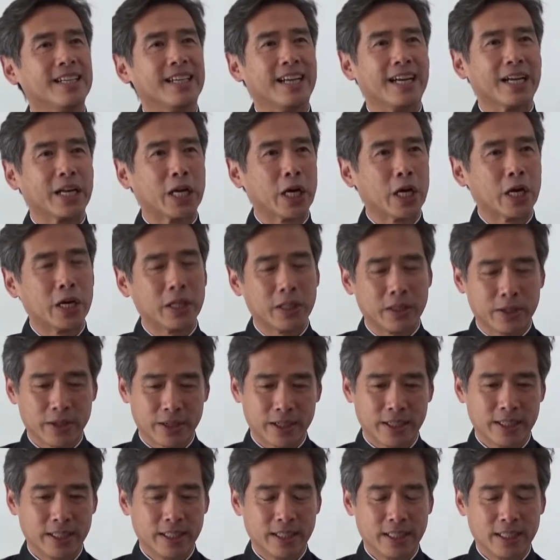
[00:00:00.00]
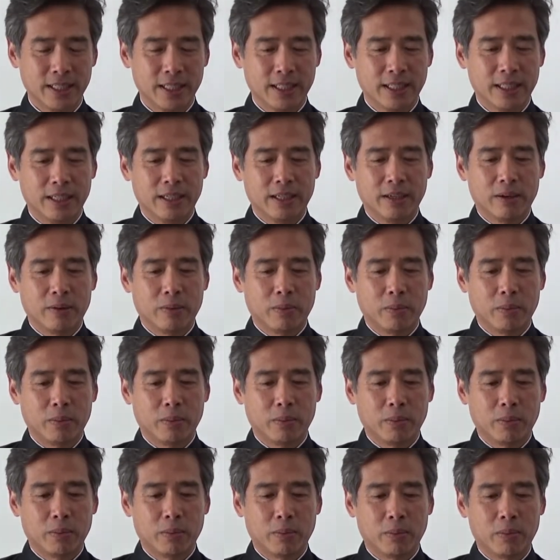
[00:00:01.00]
and color.
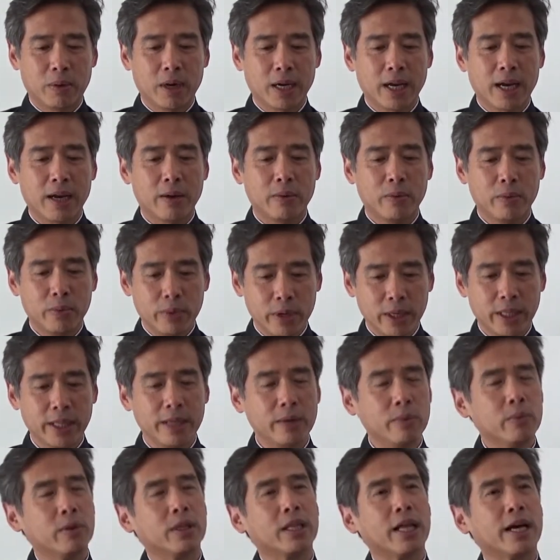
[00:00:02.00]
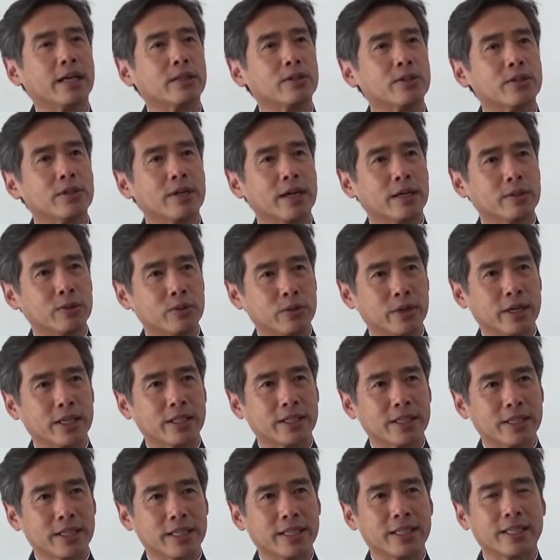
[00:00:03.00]
What I really would like to
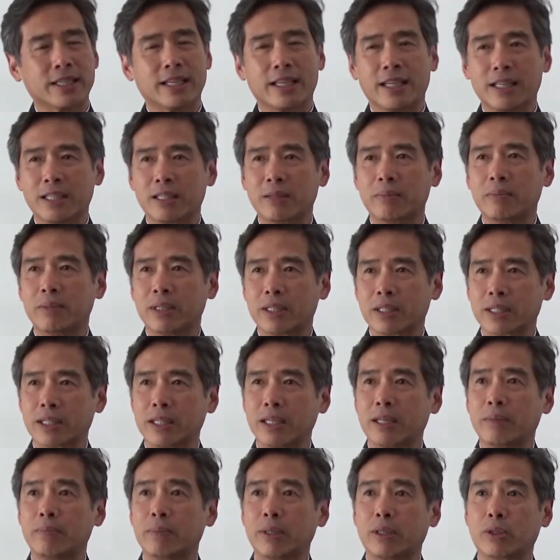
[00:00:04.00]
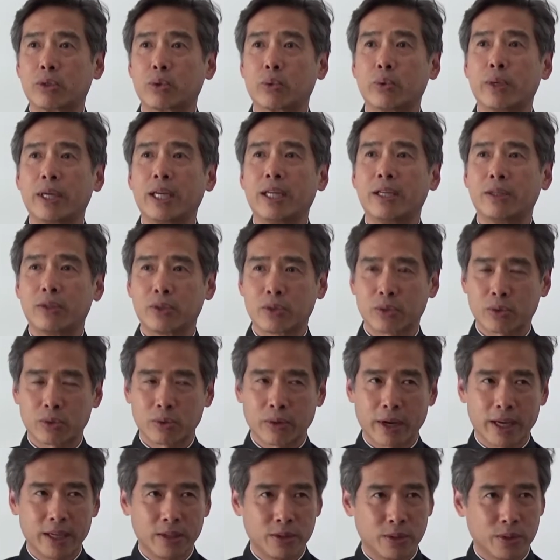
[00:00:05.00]
address is intimacy between
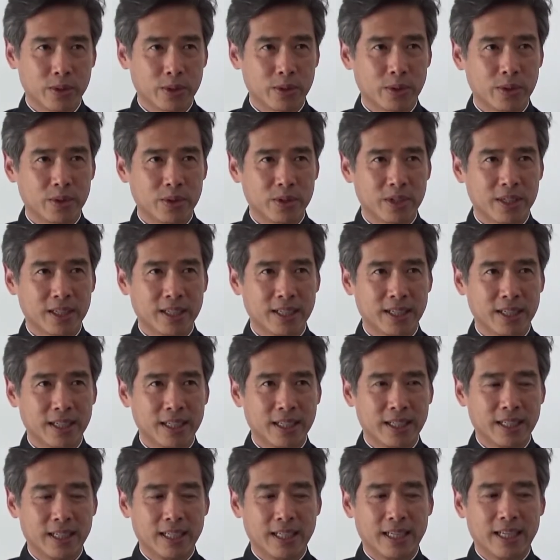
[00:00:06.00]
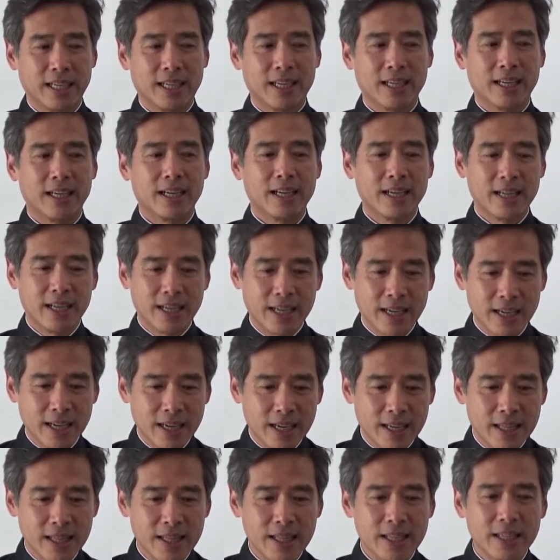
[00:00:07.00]
strangers.
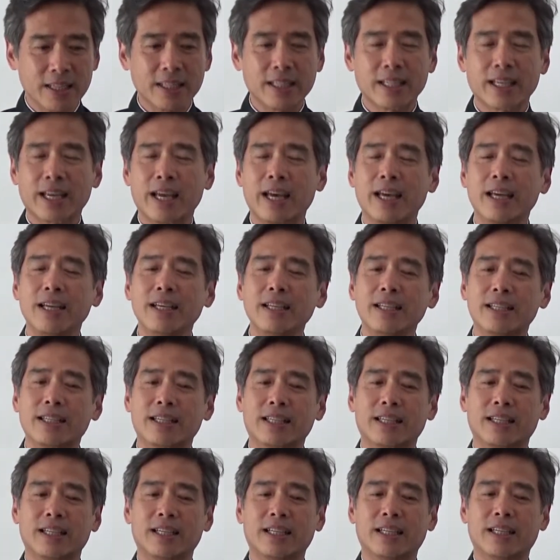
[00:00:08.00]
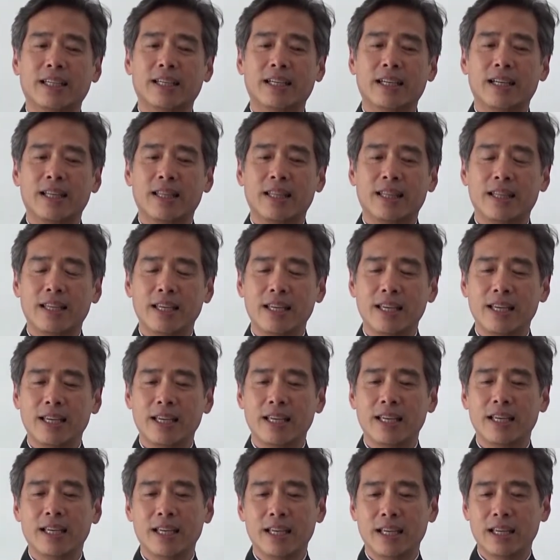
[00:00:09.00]
In this case,
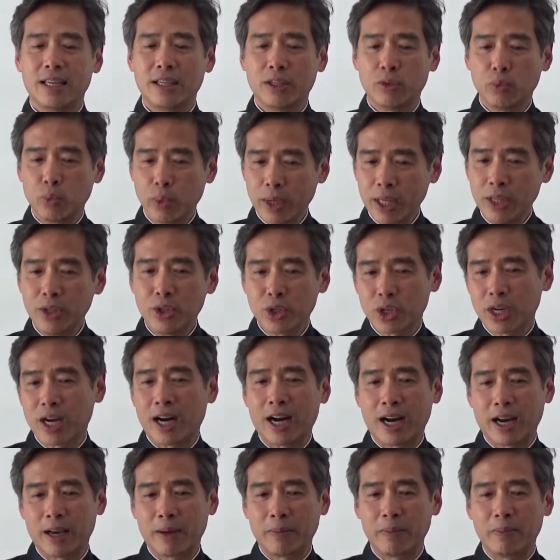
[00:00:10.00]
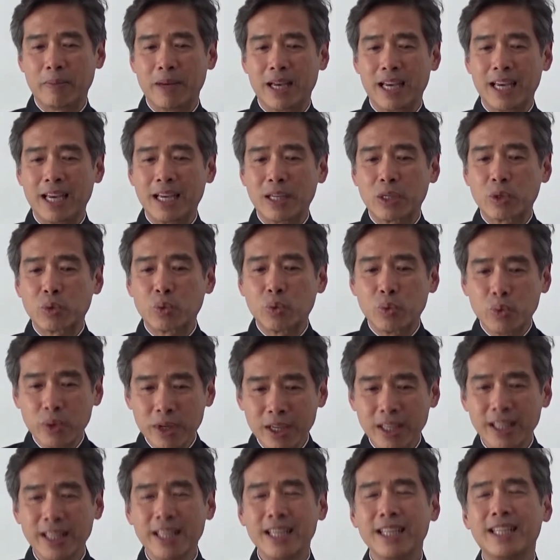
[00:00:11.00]
the wind chime is
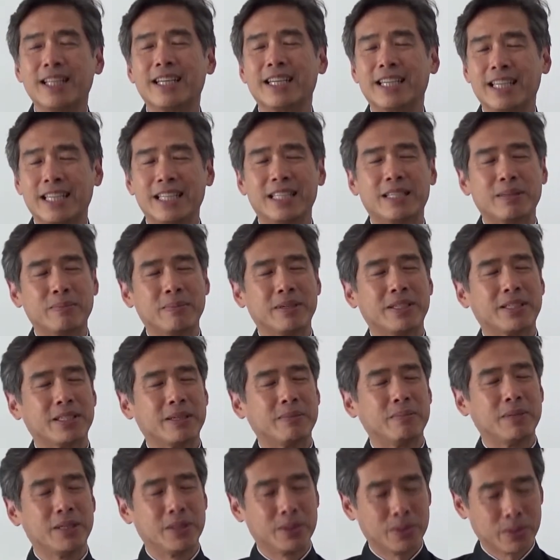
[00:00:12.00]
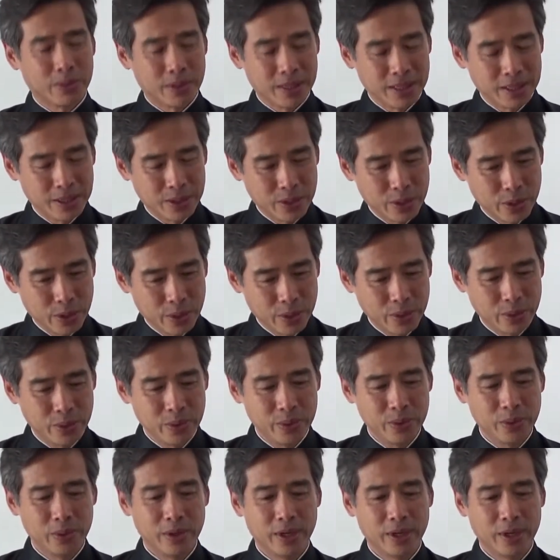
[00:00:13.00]
really the intimacy between you,